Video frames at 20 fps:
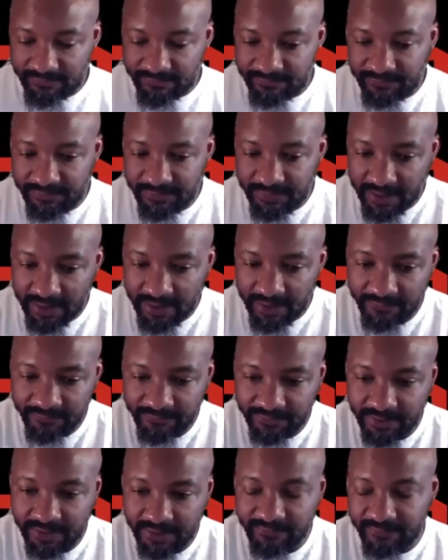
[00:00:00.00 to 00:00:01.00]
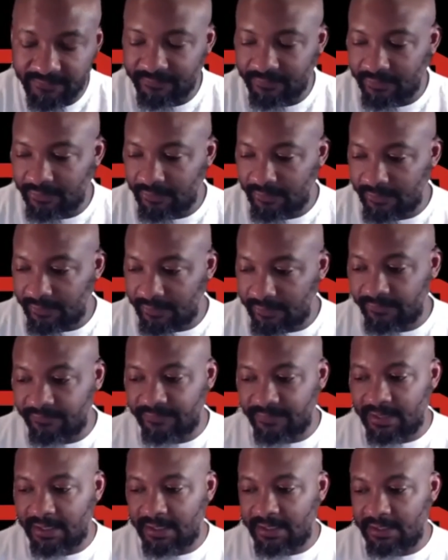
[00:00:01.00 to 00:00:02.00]
I don't think I've ever heard of
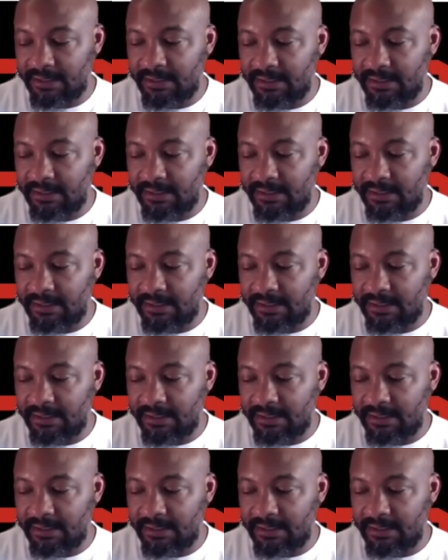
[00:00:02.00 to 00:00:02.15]
that